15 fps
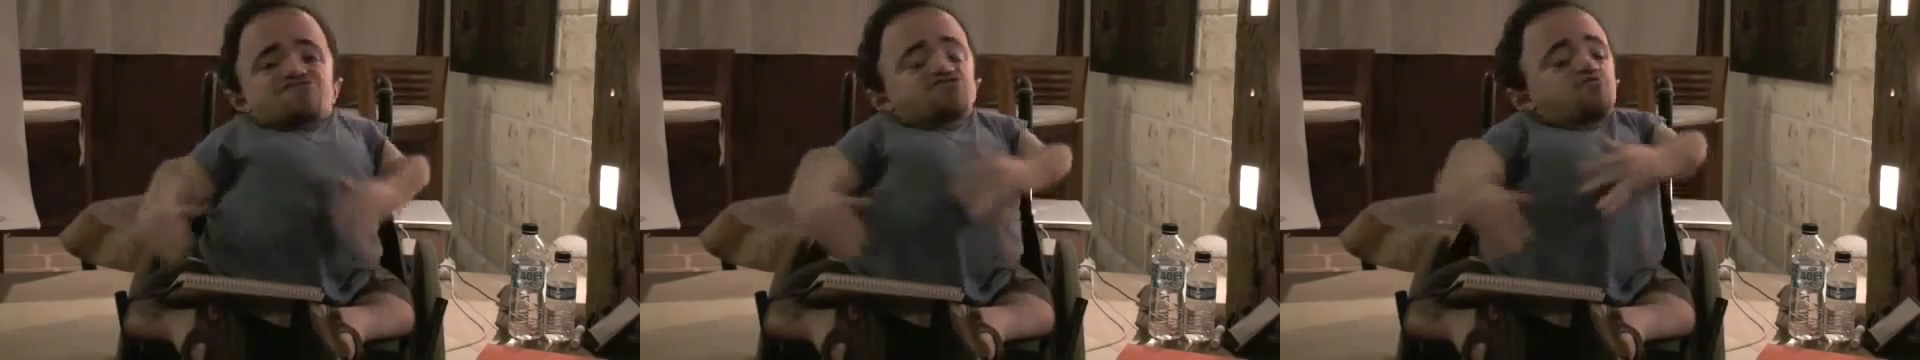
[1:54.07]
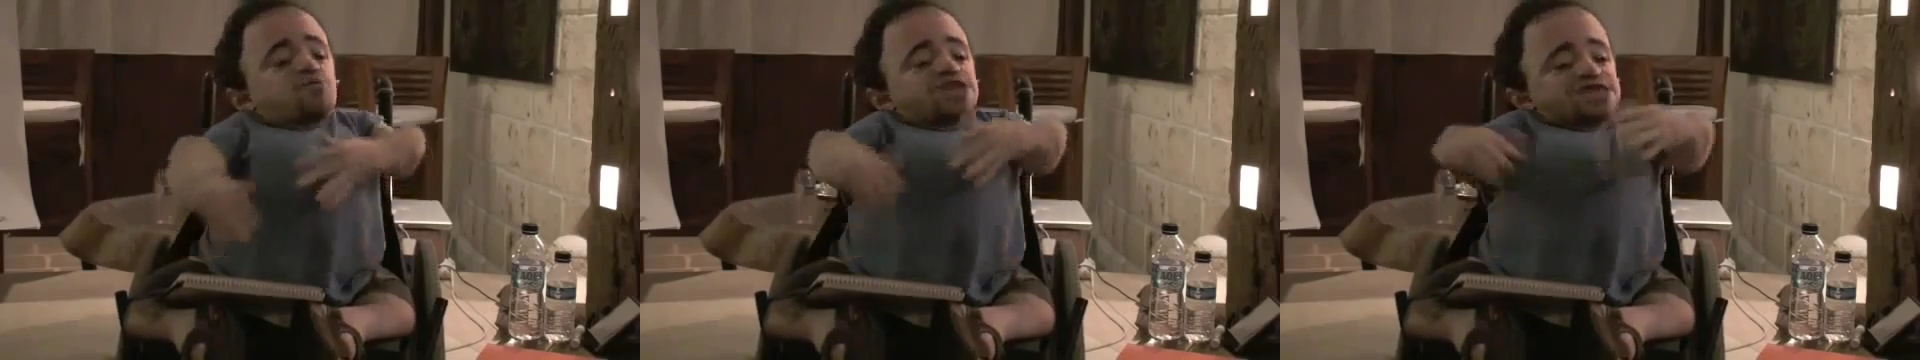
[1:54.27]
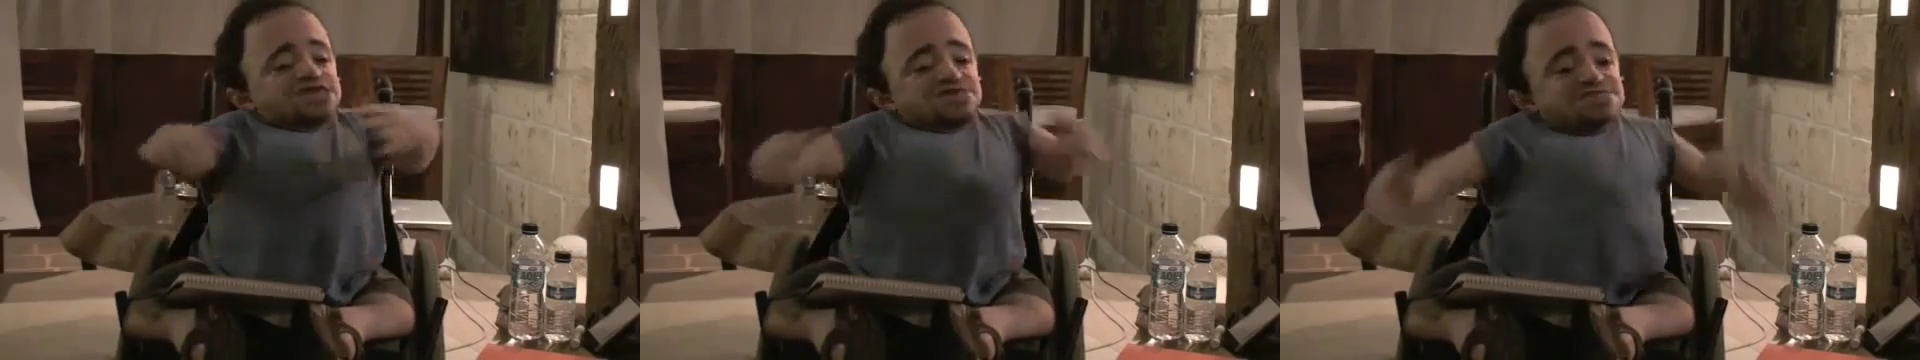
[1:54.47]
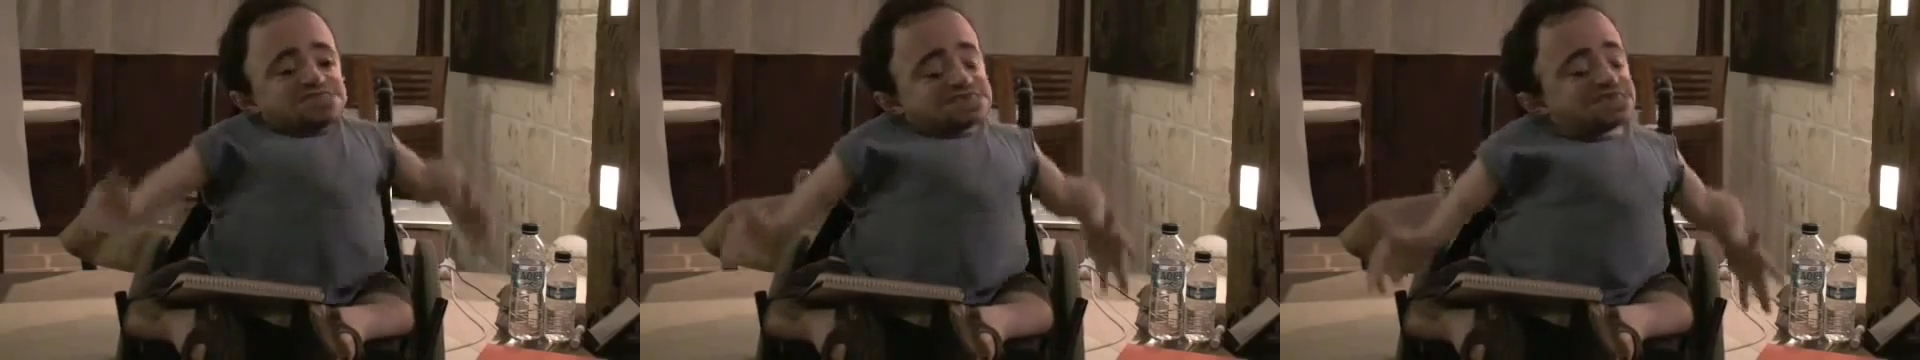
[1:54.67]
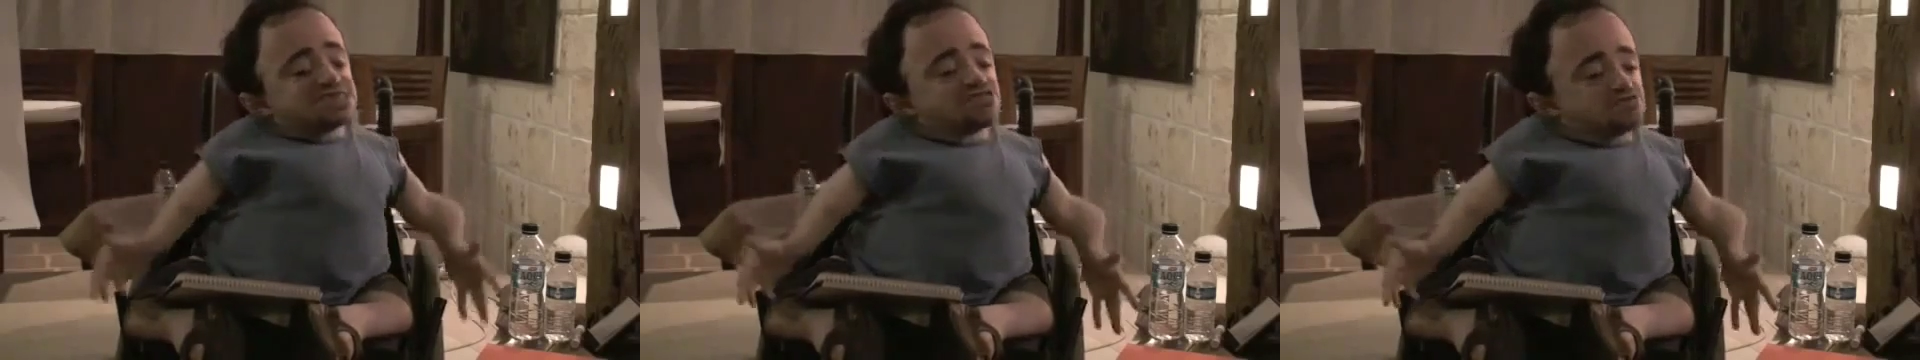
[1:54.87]
and you want to
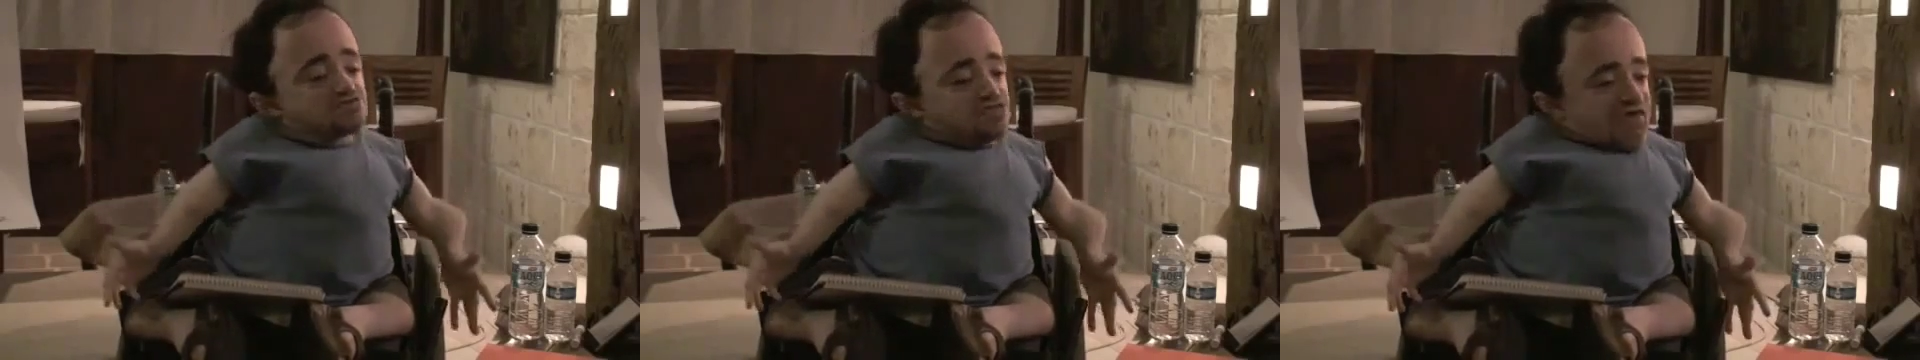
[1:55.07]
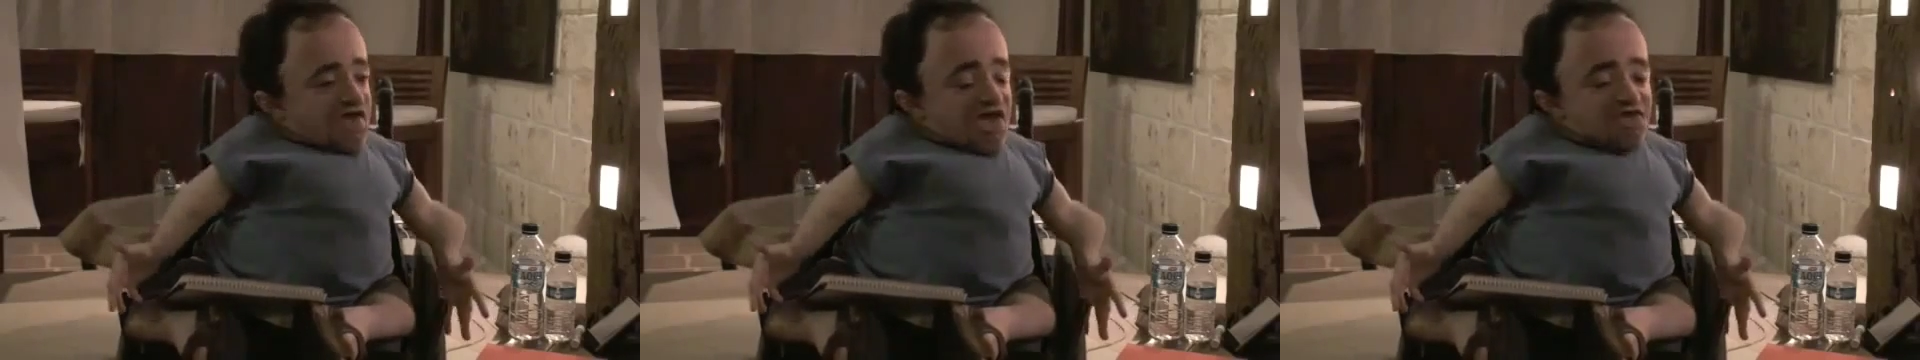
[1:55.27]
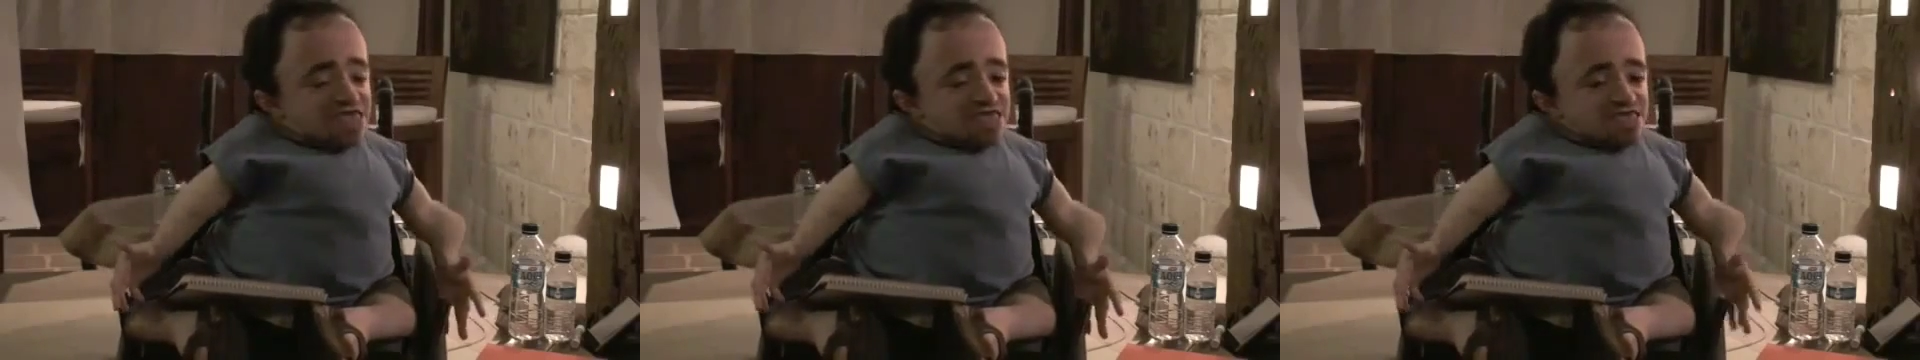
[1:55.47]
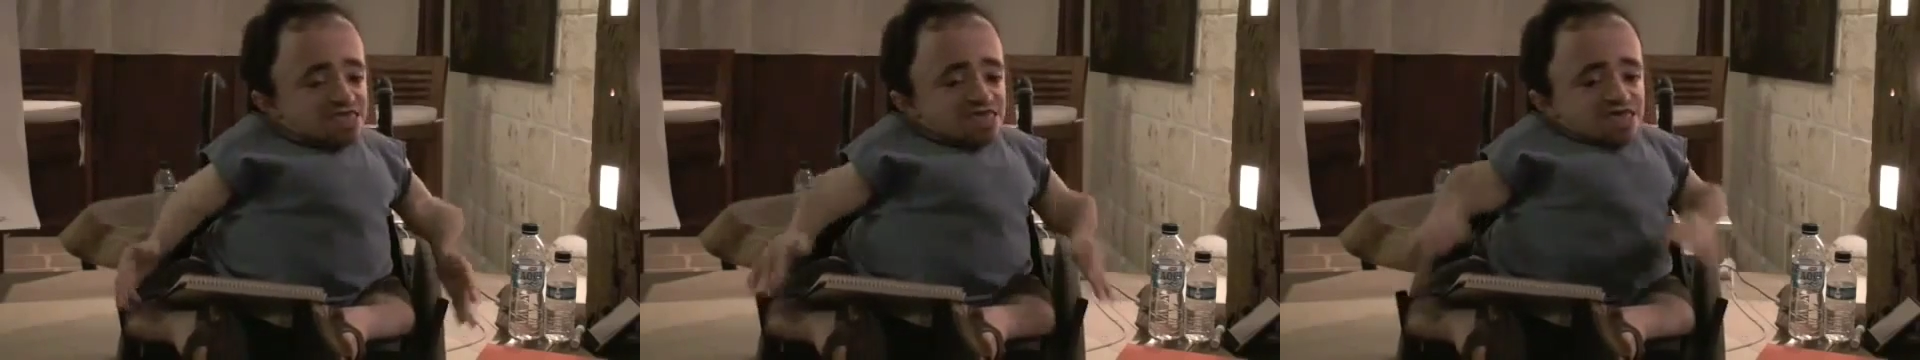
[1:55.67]
continue that,